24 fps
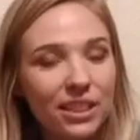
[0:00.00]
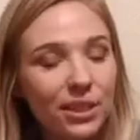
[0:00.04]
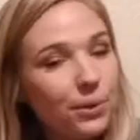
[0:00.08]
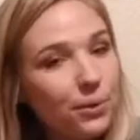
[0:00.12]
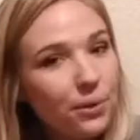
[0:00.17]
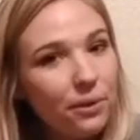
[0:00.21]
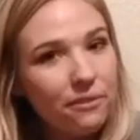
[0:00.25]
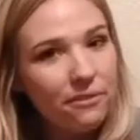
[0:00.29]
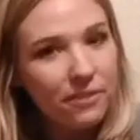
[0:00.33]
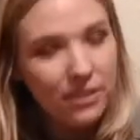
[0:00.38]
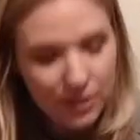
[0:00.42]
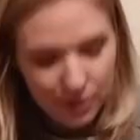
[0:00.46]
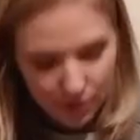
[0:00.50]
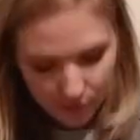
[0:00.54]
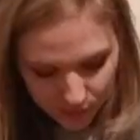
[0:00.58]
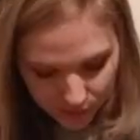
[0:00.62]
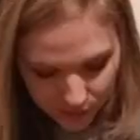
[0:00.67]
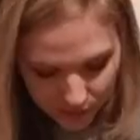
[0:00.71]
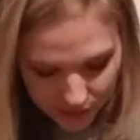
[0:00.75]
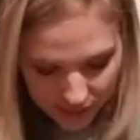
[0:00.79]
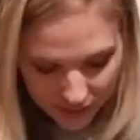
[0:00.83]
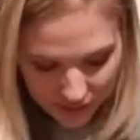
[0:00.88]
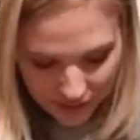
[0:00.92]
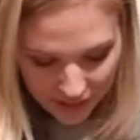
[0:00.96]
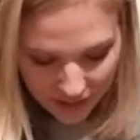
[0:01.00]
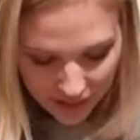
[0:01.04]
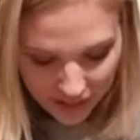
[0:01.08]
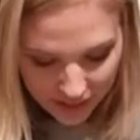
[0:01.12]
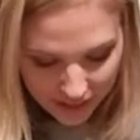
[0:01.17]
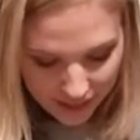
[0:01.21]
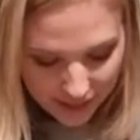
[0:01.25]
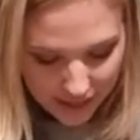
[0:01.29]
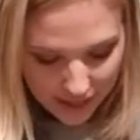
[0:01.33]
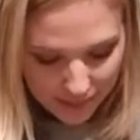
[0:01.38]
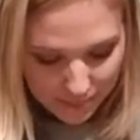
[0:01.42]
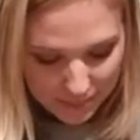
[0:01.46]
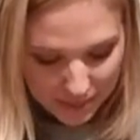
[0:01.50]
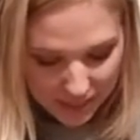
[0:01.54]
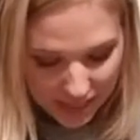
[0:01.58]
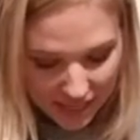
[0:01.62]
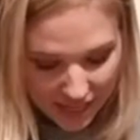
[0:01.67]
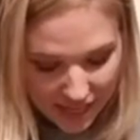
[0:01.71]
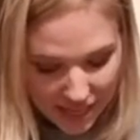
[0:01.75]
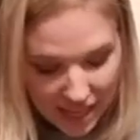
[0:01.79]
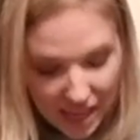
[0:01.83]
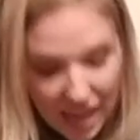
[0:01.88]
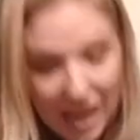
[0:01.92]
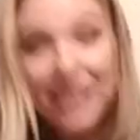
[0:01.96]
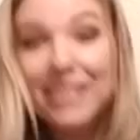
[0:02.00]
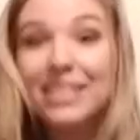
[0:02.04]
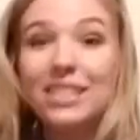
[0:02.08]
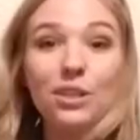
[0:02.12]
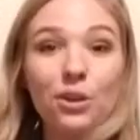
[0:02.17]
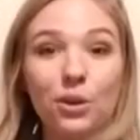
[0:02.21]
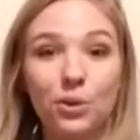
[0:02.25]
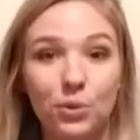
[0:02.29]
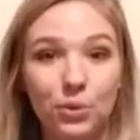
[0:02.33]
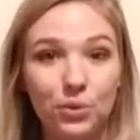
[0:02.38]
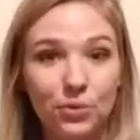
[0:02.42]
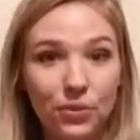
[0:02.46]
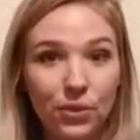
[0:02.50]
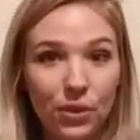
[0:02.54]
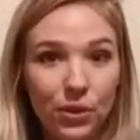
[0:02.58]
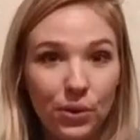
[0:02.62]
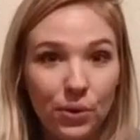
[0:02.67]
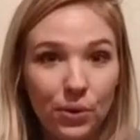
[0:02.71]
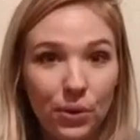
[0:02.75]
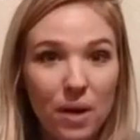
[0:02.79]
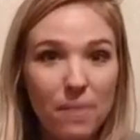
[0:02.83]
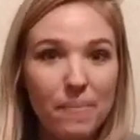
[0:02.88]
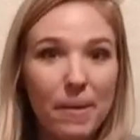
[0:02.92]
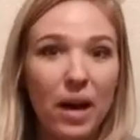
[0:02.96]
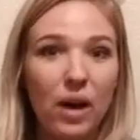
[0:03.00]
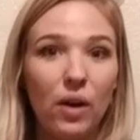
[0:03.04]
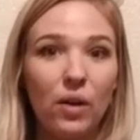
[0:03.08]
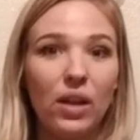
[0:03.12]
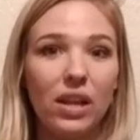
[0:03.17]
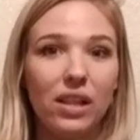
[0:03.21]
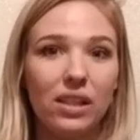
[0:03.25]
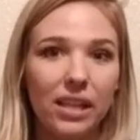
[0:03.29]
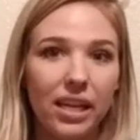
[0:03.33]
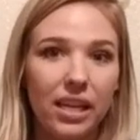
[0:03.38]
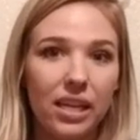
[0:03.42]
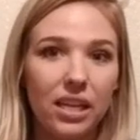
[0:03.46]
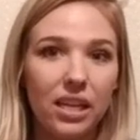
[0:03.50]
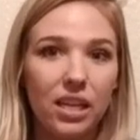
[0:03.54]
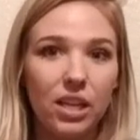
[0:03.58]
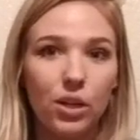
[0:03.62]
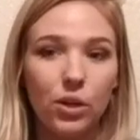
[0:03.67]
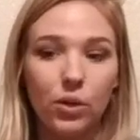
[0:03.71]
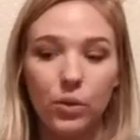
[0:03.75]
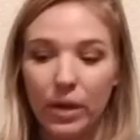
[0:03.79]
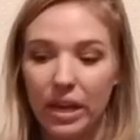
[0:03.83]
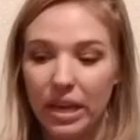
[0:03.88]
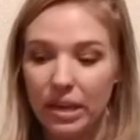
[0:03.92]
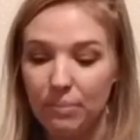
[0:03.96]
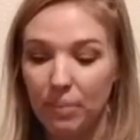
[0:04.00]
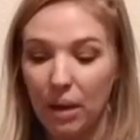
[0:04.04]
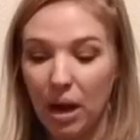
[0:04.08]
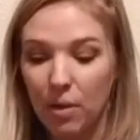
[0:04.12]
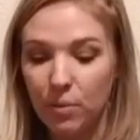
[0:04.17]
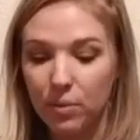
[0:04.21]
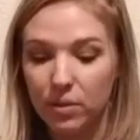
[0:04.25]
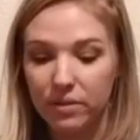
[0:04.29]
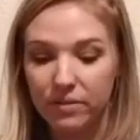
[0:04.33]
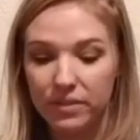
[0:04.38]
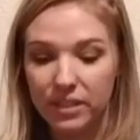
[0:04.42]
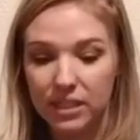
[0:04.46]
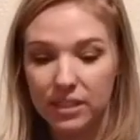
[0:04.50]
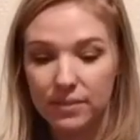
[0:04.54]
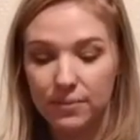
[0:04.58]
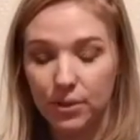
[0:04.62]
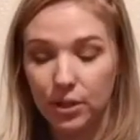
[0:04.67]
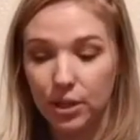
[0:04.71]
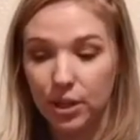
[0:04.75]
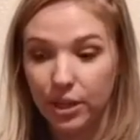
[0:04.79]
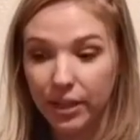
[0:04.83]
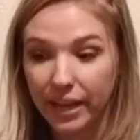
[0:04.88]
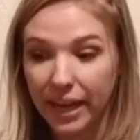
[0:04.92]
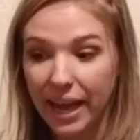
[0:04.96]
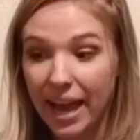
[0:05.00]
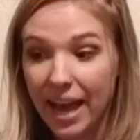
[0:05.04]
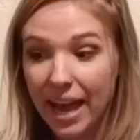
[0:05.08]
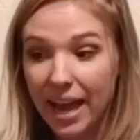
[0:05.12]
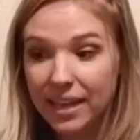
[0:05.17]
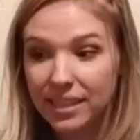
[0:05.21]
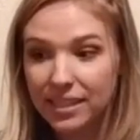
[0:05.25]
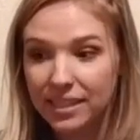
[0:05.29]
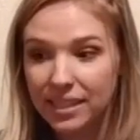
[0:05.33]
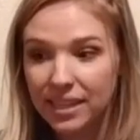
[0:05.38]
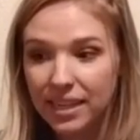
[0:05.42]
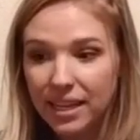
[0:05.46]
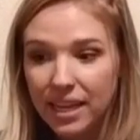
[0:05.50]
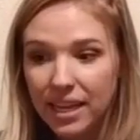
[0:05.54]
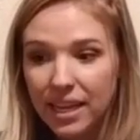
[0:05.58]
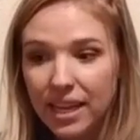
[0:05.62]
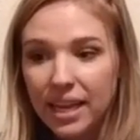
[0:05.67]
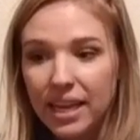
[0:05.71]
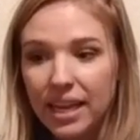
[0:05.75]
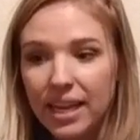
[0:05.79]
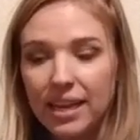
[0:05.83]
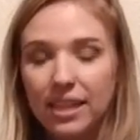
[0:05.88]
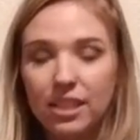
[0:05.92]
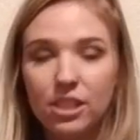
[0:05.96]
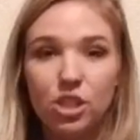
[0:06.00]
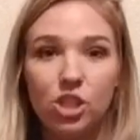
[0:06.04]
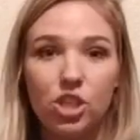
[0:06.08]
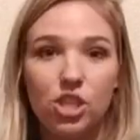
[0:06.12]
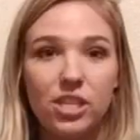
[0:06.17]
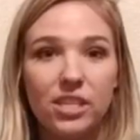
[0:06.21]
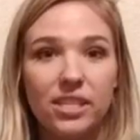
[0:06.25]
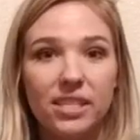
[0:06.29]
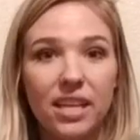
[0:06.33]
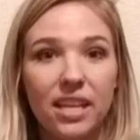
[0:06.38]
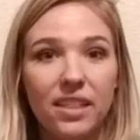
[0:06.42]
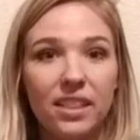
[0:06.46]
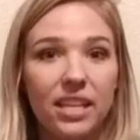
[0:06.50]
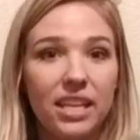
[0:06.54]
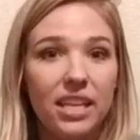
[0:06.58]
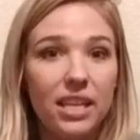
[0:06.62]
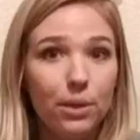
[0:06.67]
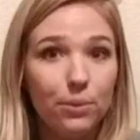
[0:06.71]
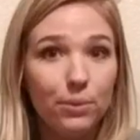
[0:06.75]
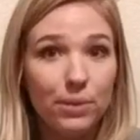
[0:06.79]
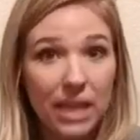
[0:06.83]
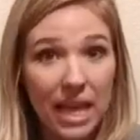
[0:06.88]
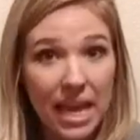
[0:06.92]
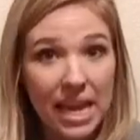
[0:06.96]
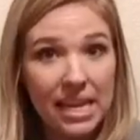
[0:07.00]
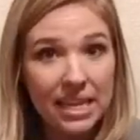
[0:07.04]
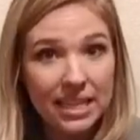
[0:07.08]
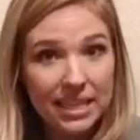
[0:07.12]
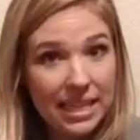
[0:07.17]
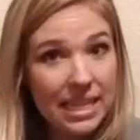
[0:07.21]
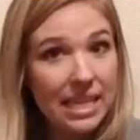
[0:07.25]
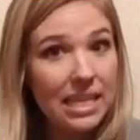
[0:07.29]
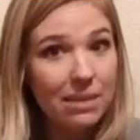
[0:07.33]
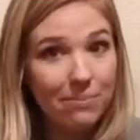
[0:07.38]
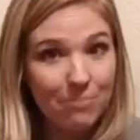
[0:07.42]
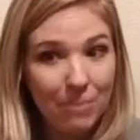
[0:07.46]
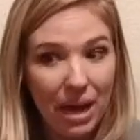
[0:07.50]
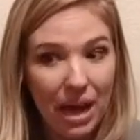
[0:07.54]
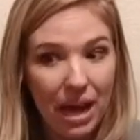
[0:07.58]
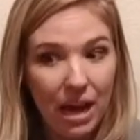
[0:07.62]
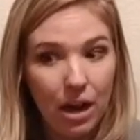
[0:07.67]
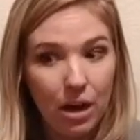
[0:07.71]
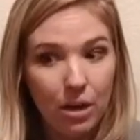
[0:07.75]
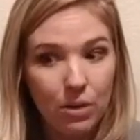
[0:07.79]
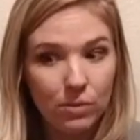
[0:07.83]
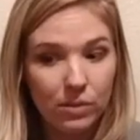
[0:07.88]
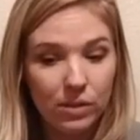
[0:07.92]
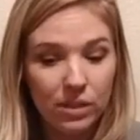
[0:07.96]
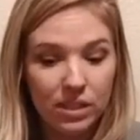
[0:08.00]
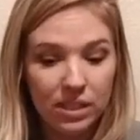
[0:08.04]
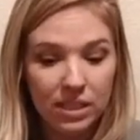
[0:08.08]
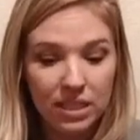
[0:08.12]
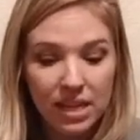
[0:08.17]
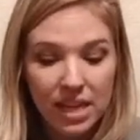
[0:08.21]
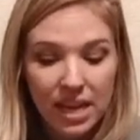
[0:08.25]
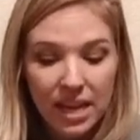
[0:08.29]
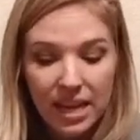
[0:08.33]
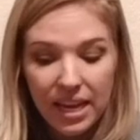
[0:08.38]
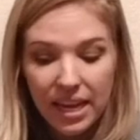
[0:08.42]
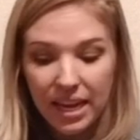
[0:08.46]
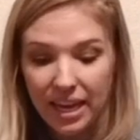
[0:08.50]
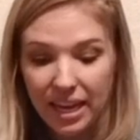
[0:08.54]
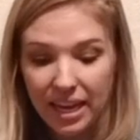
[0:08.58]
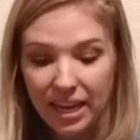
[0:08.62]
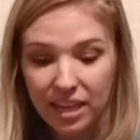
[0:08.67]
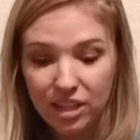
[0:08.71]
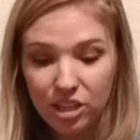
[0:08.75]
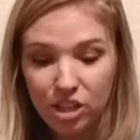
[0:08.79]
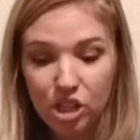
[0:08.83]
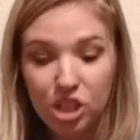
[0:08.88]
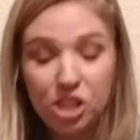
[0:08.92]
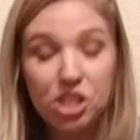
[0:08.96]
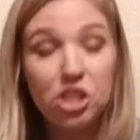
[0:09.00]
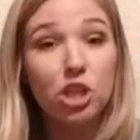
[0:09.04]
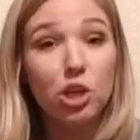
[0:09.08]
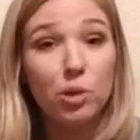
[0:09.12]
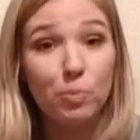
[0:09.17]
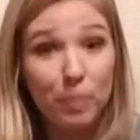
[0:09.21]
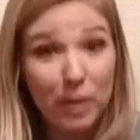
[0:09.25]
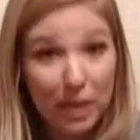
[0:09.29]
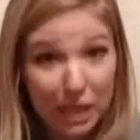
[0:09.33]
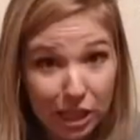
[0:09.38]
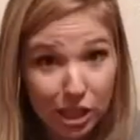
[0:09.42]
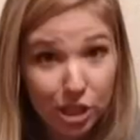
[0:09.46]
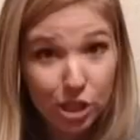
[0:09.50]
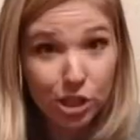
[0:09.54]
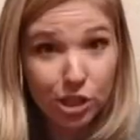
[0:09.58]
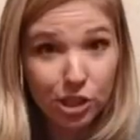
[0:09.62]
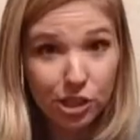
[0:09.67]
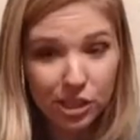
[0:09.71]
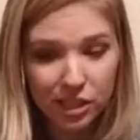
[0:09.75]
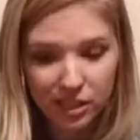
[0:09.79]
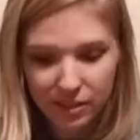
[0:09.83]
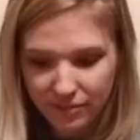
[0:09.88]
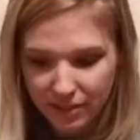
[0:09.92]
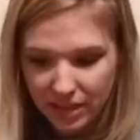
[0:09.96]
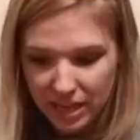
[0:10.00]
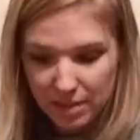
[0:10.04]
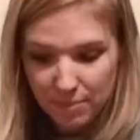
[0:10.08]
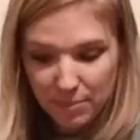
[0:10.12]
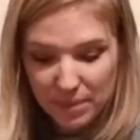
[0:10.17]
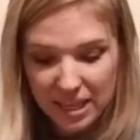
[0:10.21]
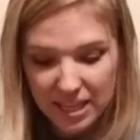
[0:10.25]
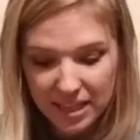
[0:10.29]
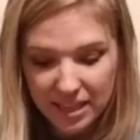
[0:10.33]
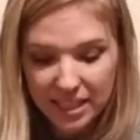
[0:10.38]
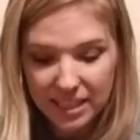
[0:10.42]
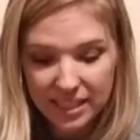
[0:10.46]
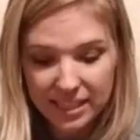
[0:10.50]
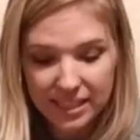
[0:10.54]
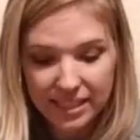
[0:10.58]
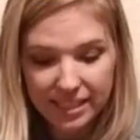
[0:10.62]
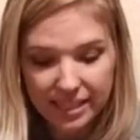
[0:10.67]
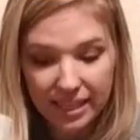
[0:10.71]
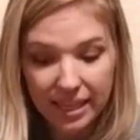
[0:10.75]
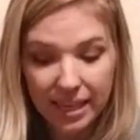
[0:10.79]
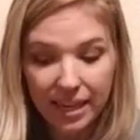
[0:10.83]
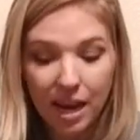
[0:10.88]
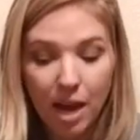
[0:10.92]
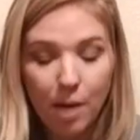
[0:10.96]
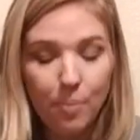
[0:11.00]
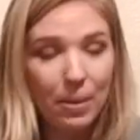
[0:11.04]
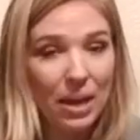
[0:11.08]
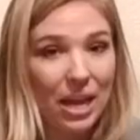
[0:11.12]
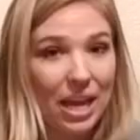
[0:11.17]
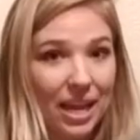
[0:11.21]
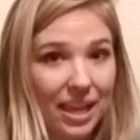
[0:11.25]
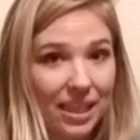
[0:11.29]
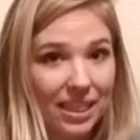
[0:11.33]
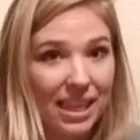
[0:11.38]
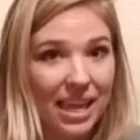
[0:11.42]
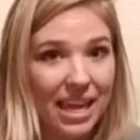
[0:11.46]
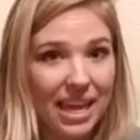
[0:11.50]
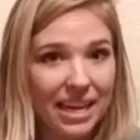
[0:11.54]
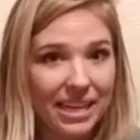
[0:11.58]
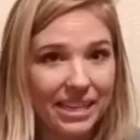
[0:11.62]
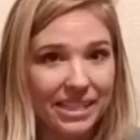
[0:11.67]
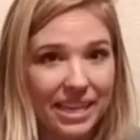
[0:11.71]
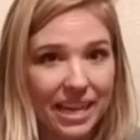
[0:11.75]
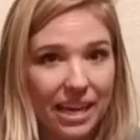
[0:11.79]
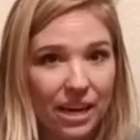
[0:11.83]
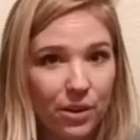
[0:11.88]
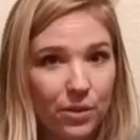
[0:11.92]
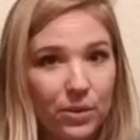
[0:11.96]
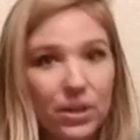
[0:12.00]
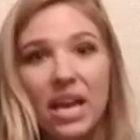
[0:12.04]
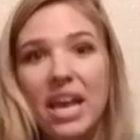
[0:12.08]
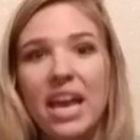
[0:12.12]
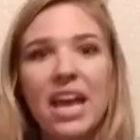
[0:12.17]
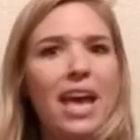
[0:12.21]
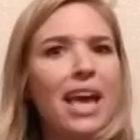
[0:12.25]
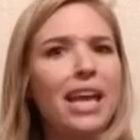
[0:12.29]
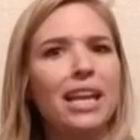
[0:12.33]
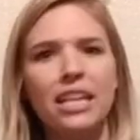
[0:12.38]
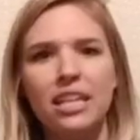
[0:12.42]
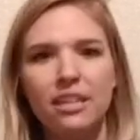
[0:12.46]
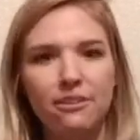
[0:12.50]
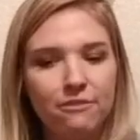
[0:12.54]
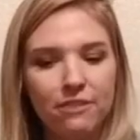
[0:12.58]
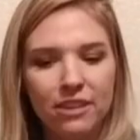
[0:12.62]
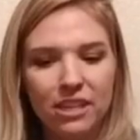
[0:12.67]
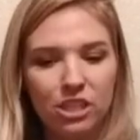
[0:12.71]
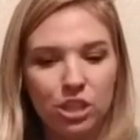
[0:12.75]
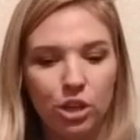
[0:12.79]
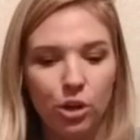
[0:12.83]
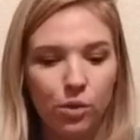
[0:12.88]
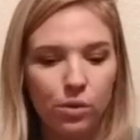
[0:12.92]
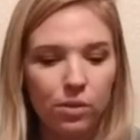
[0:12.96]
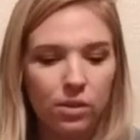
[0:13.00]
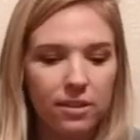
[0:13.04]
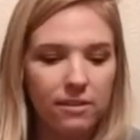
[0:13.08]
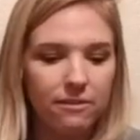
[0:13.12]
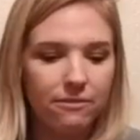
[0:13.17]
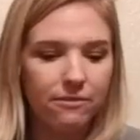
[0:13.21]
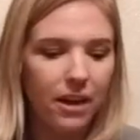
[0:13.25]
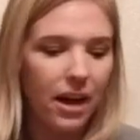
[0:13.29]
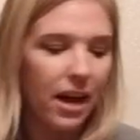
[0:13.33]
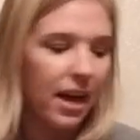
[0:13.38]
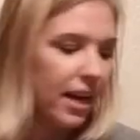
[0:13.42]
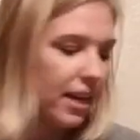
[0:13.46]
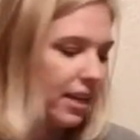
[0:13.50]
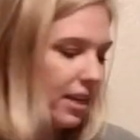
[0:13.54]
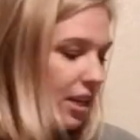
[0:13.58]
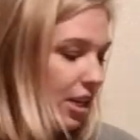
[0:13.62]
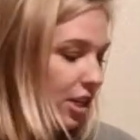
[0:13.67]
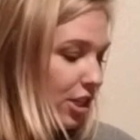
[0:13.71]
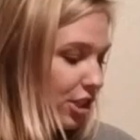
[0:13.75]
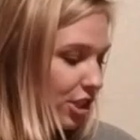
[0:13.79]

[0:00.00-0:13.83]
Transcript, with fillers: at the reviews, um, I saw a review about a lady who had bought one of these for her cat, and she said that he was 18 pounds, and she took pictures of him in this, sitting up and laying down, and he fit totally fine.